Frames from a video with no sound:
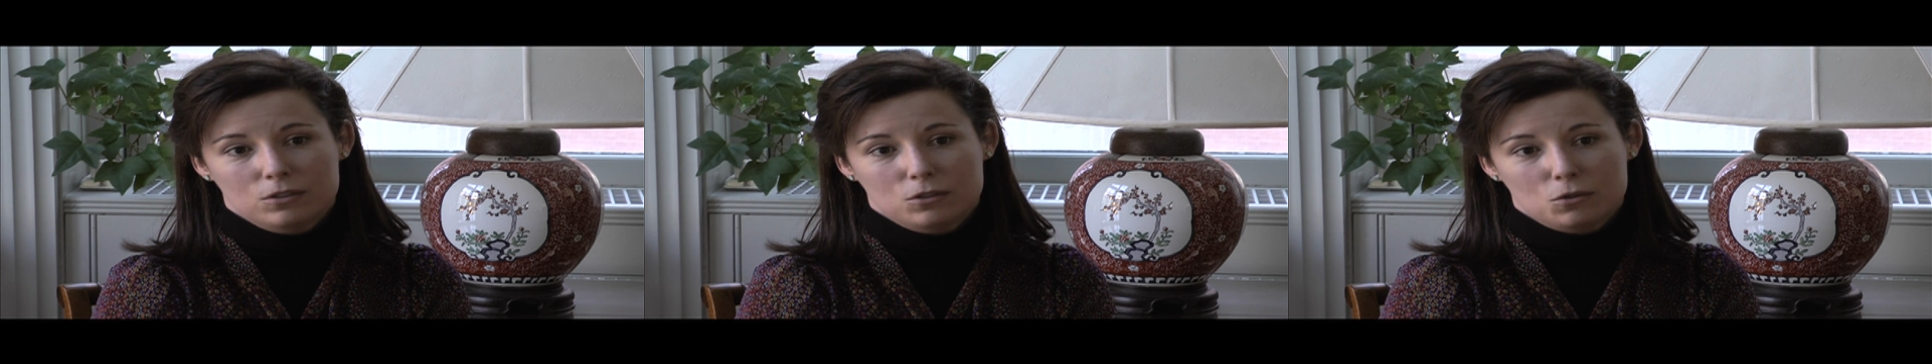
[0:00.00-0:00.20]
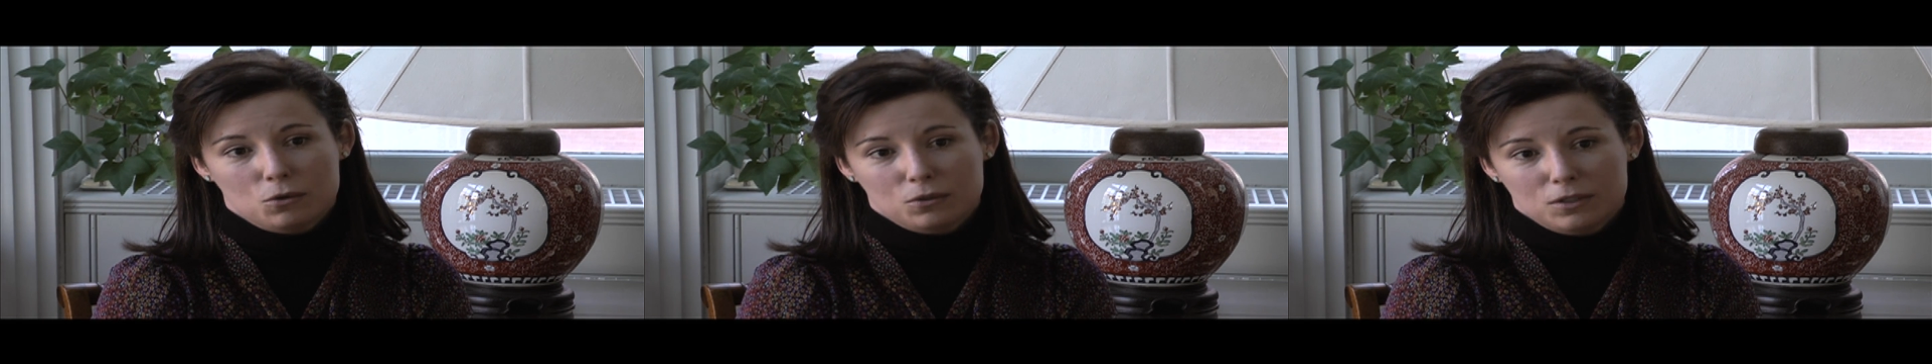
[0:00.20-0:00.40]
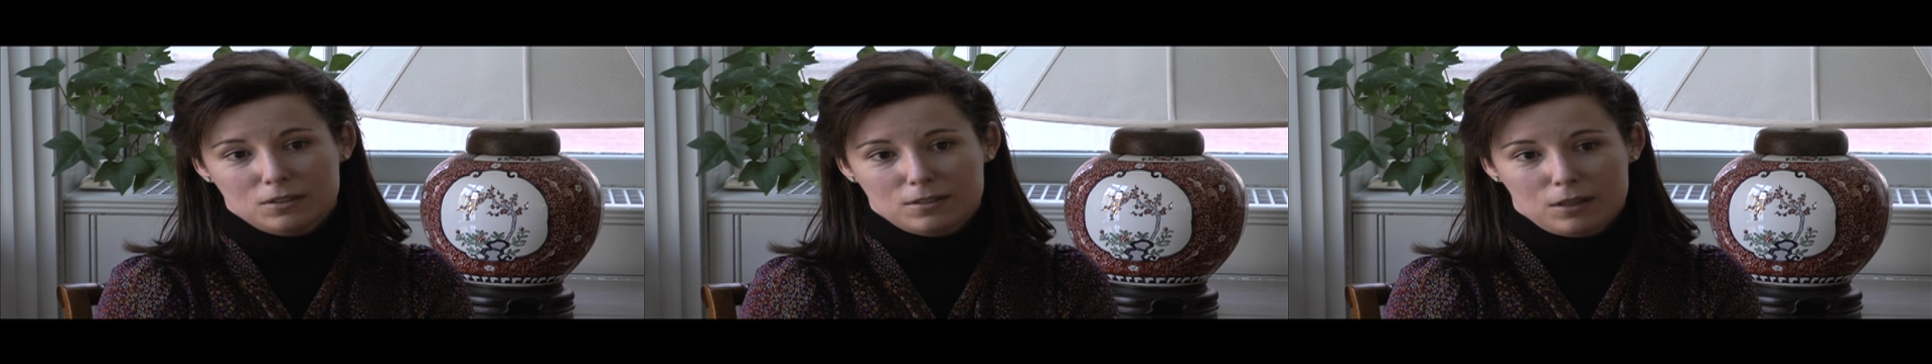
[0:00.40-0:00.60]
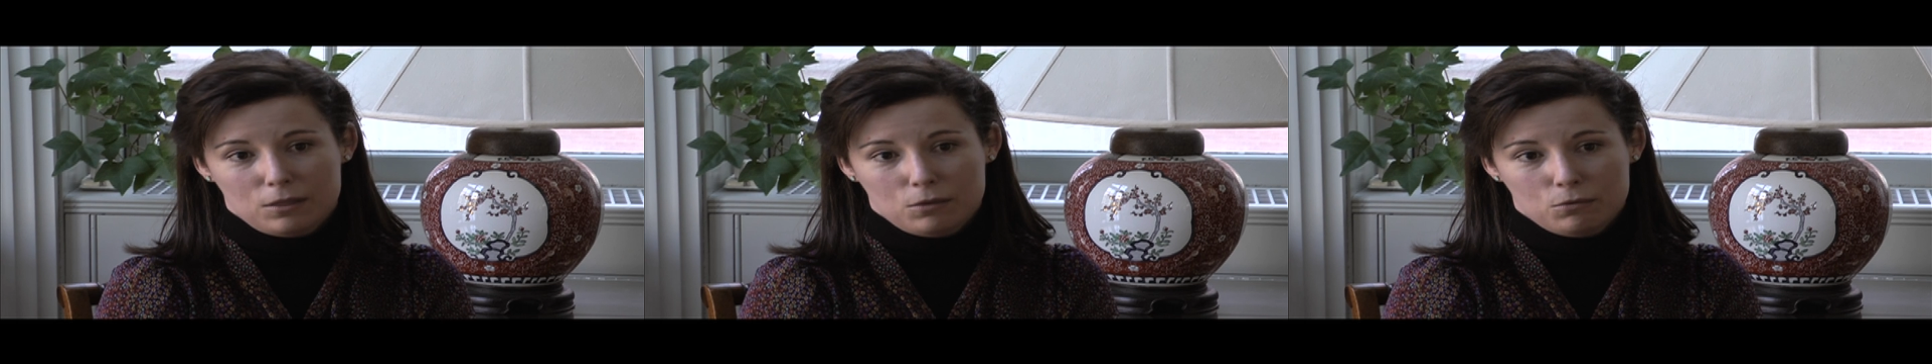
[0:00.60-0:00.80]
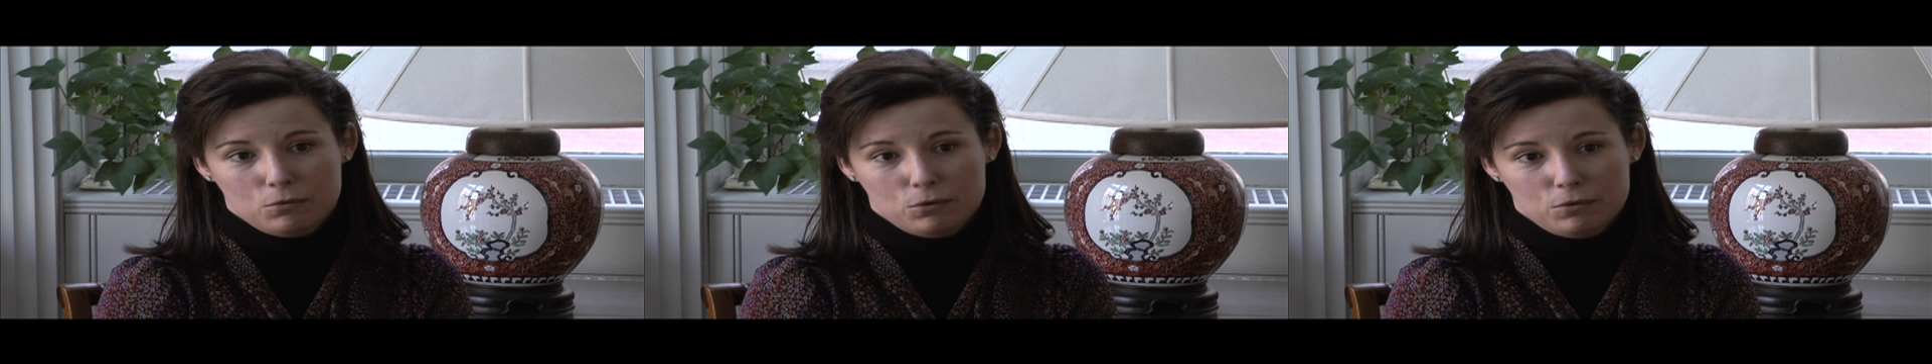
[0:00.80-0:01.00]
told us that
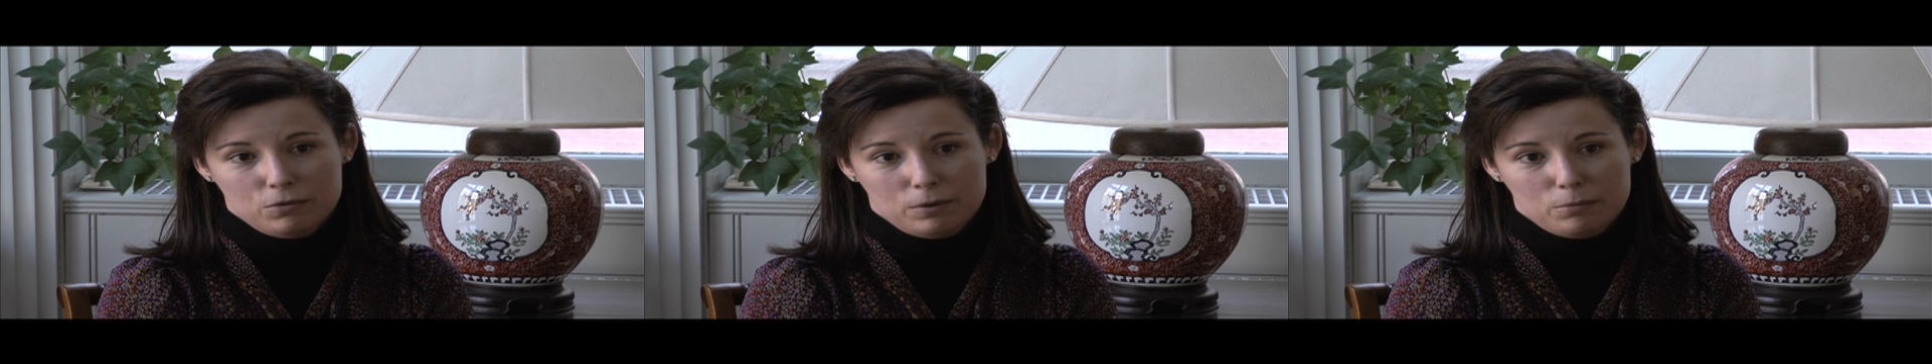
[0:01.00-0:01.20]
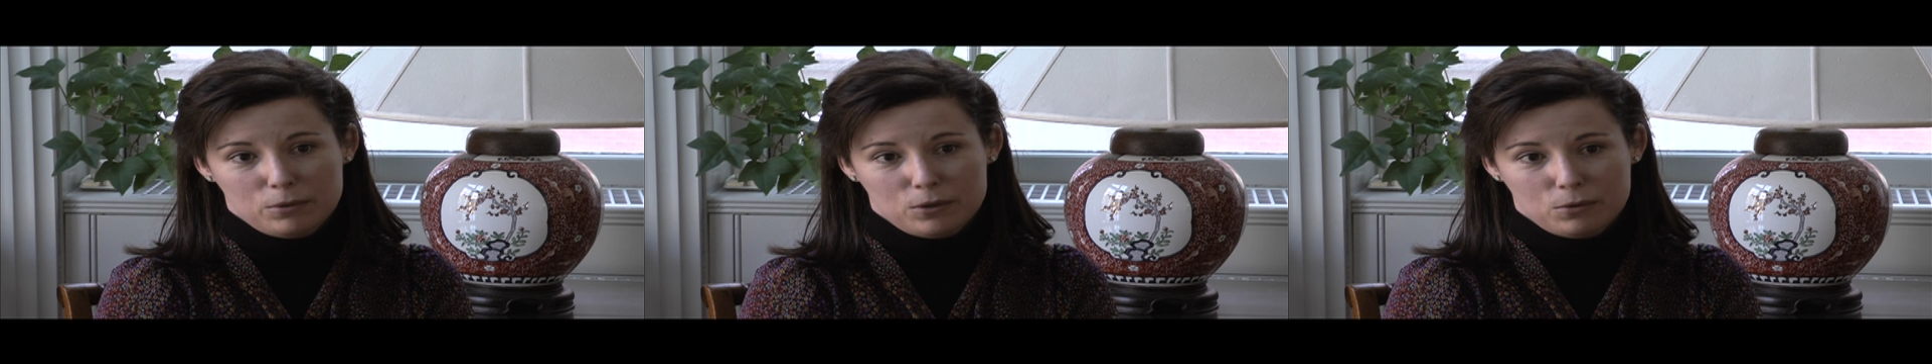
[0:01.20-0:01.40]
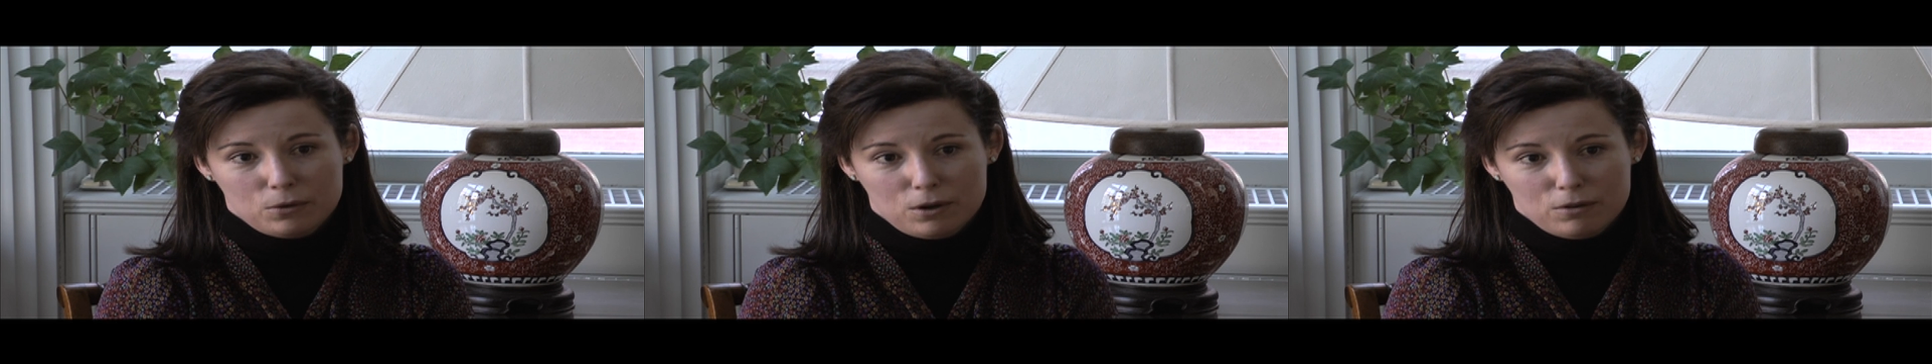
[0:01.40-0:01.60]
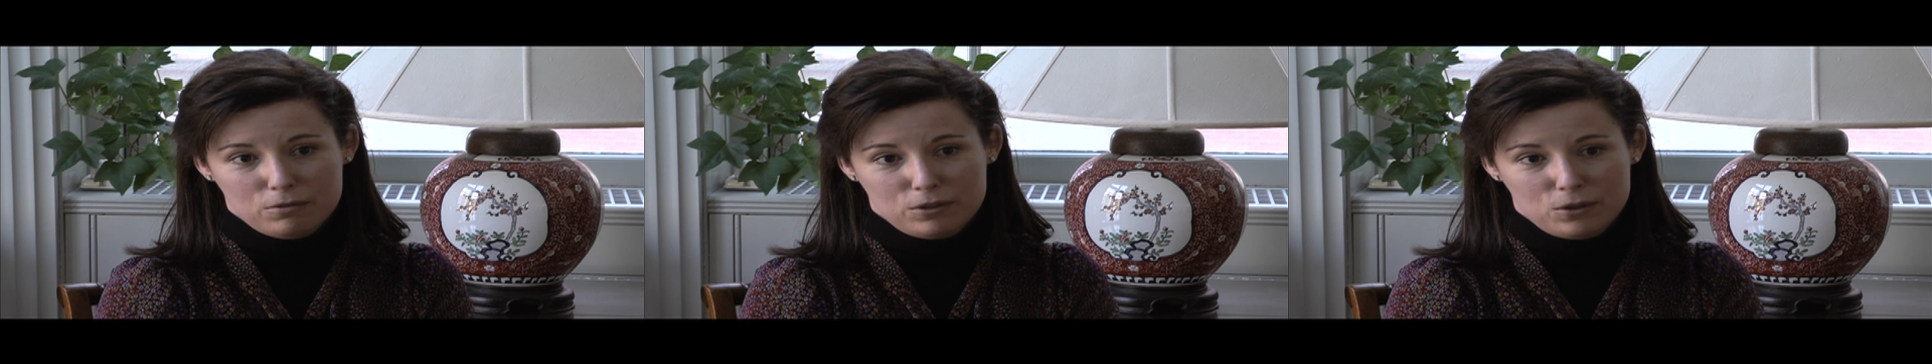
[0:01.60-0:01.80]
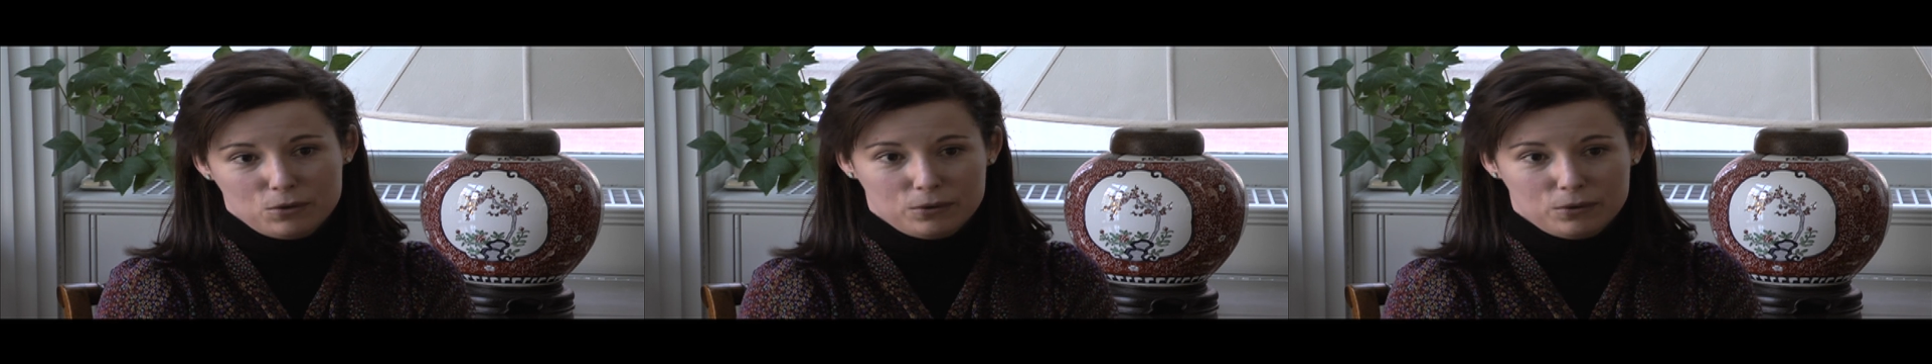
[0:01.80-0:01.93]
the roof had blown off the